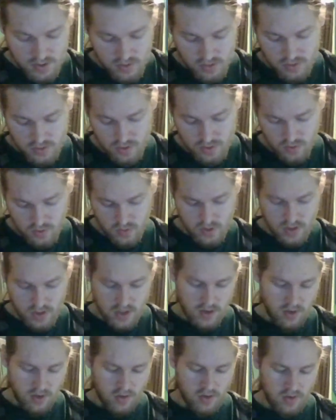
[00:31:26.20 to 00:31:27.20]
So
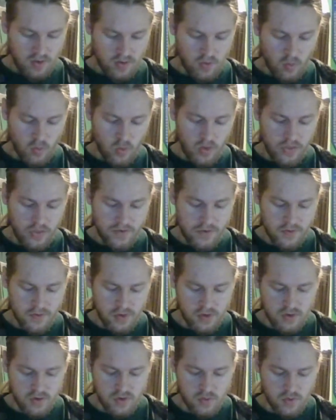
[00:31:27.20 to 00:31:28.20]
it's
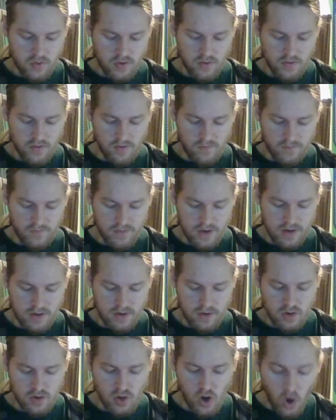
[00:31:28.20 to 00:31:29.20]
1,200 feet
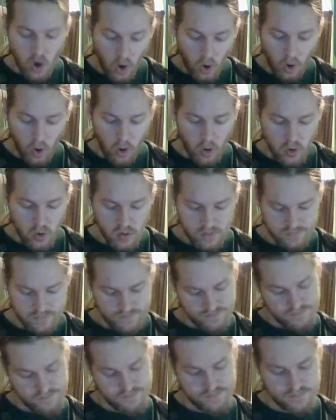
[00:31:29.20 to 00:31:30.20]
tall,
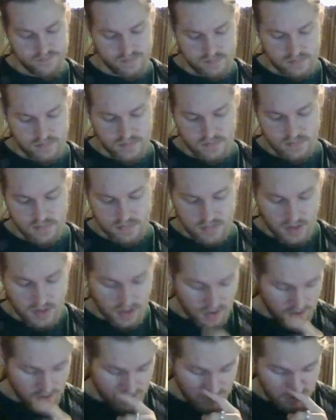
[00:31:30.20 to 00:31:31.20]

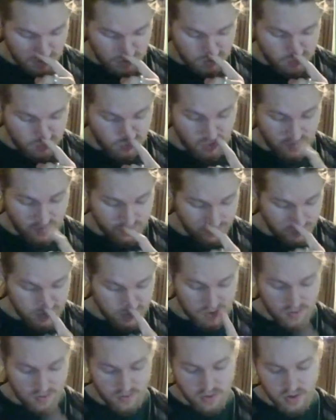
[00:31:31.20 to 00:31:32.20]
and
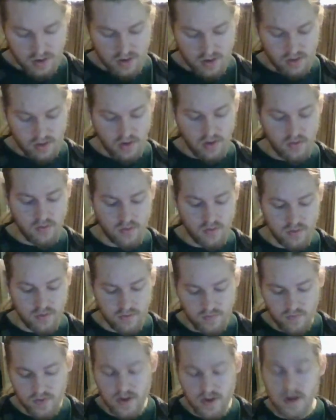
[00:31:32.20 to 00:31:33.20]
roughly
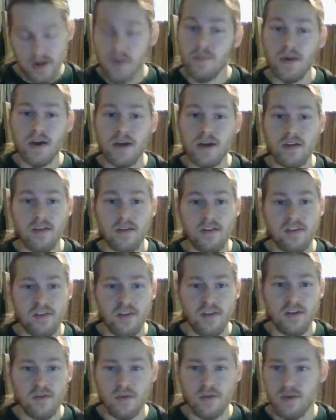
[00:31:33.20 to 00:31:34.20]
600 feet by
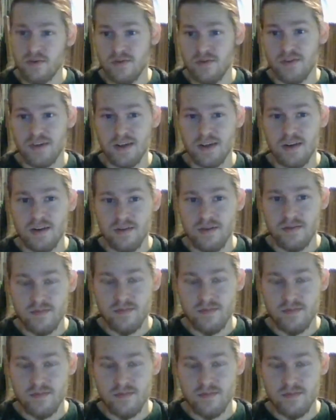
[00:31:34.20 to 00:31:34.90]
600 feet